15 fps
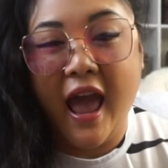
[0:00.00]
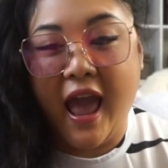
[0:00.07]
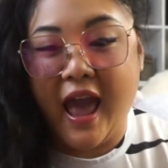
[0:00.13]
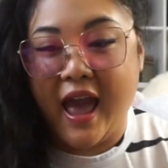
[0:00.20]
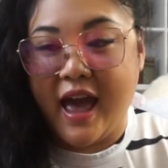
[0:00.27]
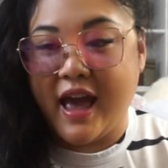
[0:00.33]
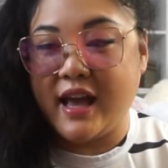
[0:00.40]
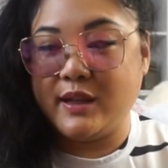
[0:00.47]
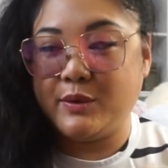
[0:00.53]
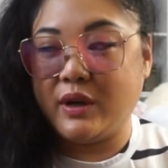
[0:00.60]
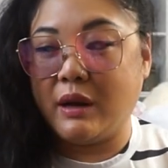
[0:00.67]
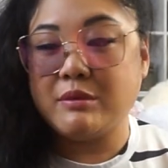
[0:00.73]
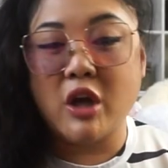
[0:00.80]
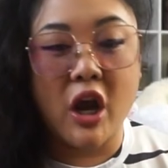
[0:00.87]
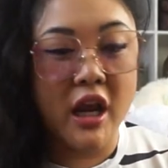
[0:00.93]
And
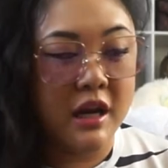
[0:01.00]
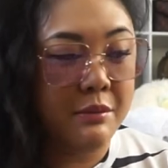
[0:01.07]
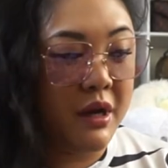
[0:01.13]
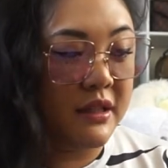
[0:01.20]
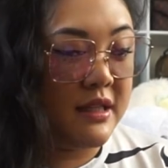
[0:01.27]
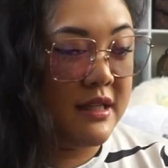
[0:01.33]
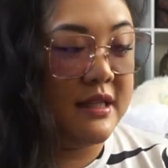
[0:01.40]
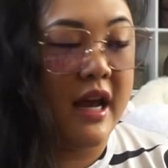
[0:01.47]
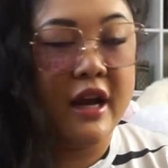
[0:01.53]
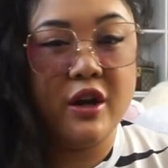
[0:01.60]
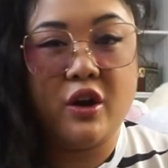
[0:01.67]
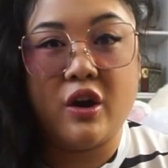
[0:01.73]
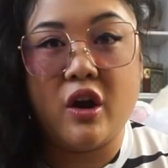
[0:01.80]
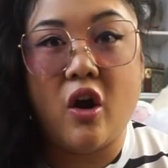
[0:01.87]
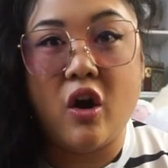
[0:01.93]
when I'm talking about
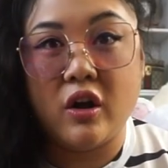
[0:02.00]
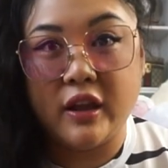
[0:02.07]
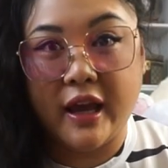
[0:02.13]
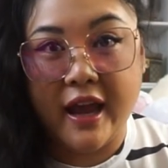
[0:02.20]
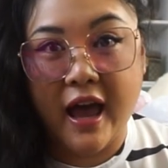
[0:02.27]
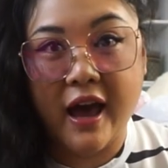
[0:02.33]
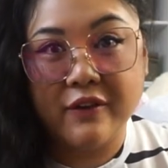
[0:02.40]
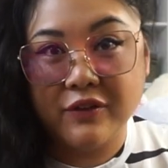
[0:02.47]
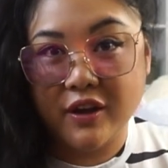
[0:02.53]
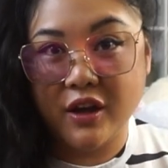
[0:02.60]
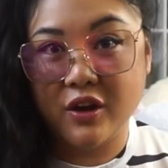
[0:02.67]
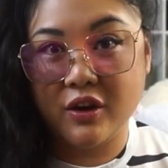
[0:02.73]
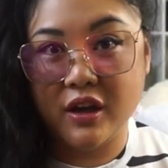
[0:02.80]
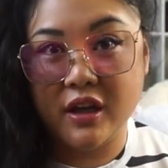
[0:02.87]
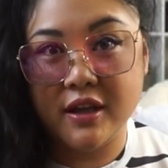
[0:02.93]
designer, all I have
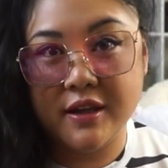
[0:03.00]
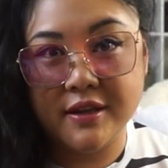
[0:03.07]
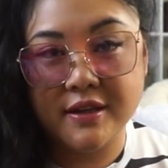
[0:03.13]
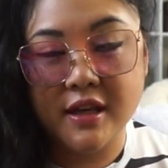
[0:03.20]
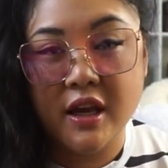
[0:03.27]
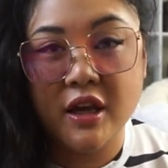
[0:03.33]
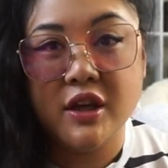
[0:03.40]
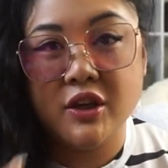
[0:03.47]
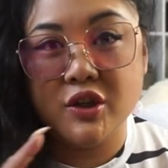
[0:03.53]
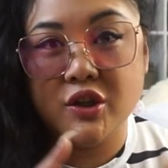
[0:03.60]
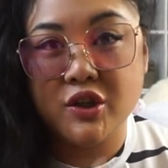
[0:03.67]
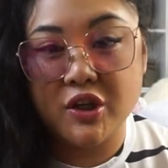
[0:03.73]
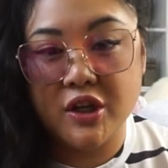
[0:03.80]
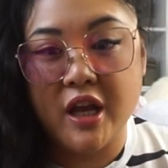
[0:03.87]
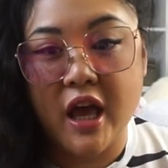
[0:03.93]
here is
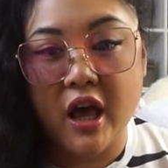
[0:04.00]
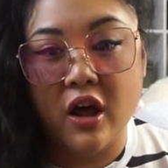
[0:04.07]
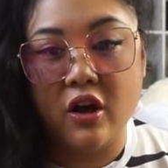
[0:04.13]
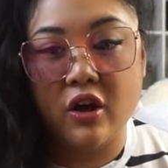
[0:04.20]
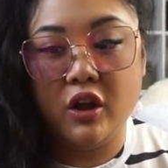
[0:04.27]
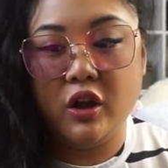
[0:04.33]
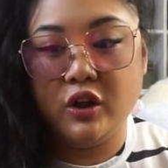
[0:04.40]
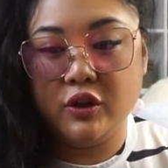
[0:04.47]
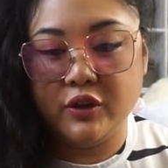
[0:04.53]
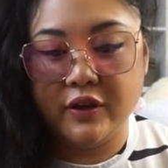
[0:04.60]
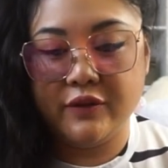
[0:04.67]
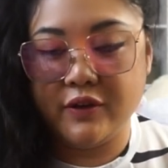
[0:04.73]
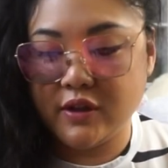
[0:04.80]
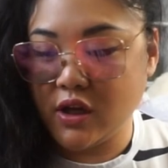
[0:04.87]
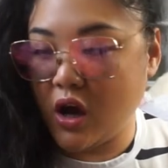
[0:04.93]
Chanel,
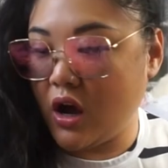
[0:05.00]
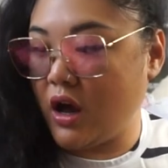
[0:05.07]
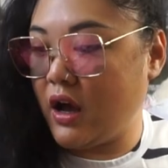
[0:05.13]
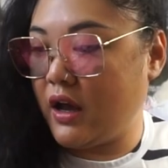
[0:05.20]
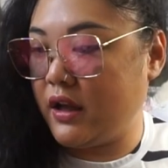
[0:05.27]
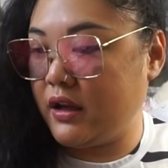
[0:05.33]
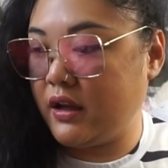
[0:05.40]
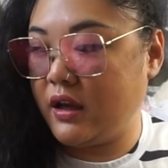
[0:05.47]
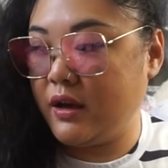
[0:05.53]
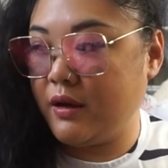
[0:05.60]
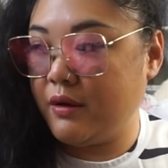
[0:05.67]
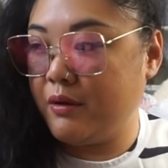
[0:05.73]
Louis Vuitton,